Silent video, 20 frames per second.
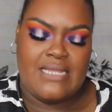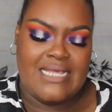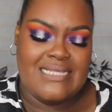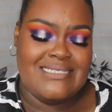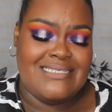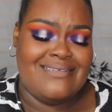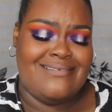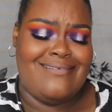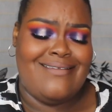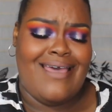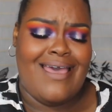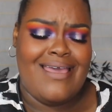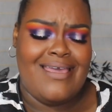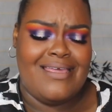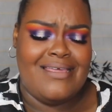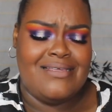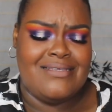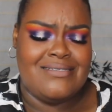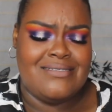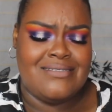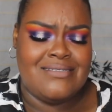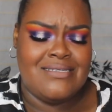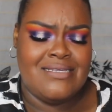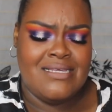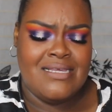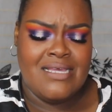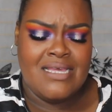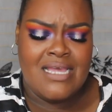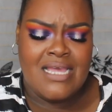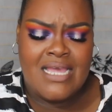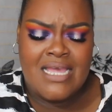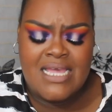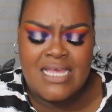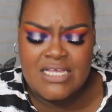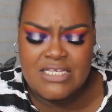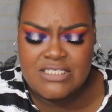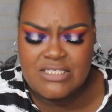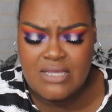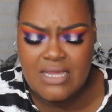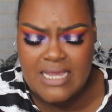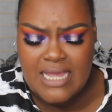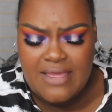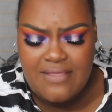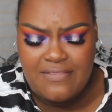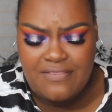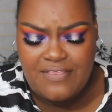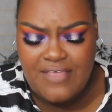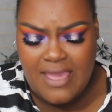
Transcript: that's nice so I got